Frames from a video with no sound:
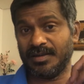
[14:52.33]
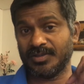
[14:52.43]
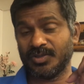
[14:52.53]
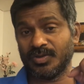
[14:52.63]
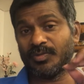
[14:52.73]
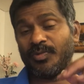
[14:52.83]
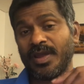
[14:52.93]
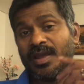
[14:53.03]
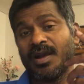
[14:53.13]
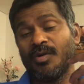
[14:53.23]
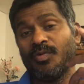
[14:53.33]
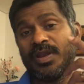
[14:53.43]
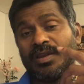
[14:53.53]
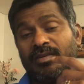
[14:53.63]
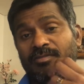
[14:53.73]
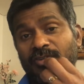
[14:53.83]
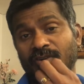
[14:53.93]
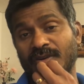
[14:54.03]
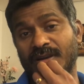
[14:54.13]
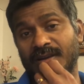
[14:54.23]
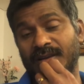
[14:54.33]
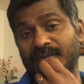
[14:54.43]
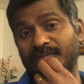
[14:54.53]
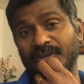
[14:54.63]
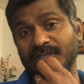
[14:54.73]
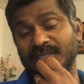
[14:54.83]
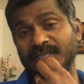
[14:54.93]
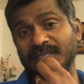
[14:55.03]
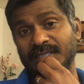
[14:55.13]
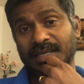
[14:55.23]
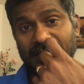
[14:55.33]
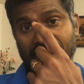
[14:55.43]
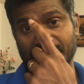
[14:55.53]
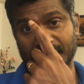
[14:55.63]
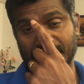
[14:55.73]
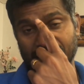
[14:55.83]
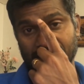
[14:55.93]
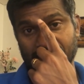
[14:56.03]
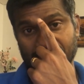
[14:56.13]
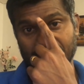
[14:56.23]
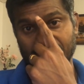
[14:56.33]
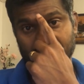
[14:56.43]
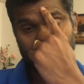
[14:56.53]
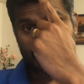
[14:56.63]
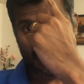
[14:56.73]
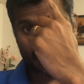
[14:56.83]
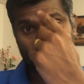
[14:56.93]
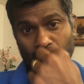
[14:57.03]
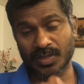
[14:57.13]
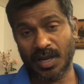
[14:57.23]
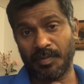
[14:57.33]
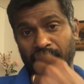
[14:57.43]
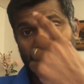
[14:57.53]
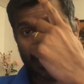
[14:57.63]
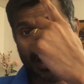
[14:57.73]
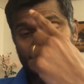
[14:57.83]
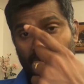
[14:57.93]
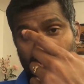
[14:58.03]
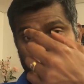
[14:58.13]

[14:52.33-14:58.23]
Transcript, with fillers: So the way how it work uh, works is that this goes up and down